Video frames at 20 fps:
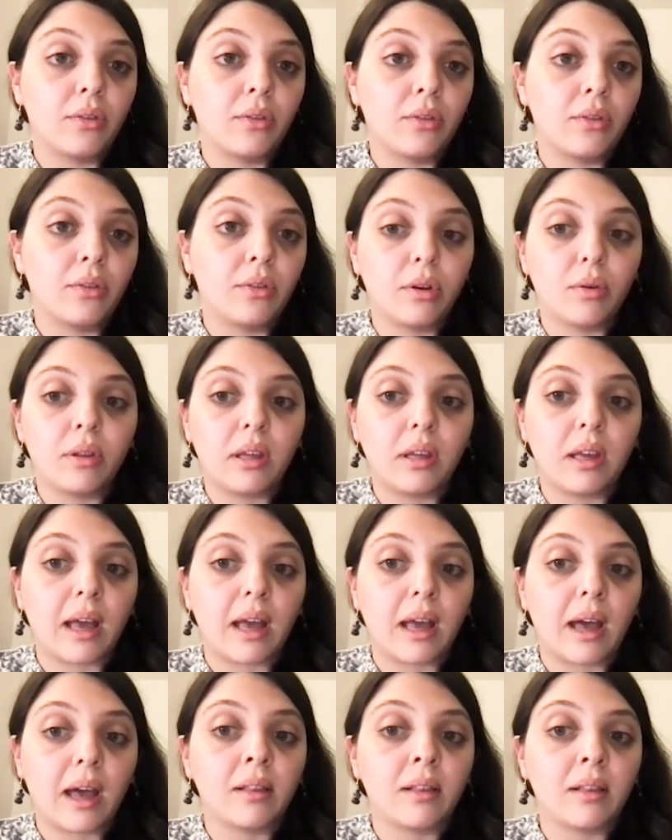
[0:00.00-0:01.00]
duty
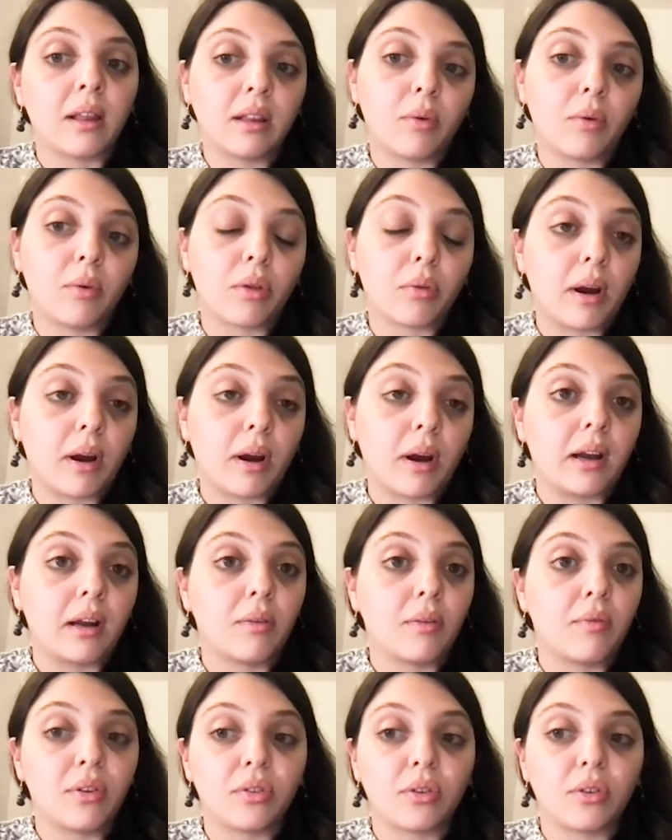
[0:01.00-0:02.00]
again, and he was wearing an
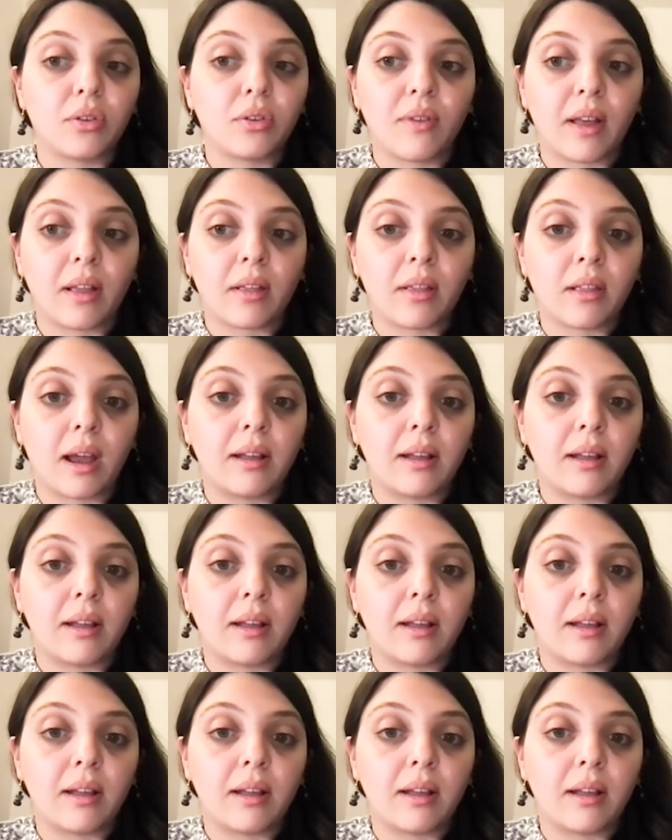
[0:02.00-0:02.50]
official vest,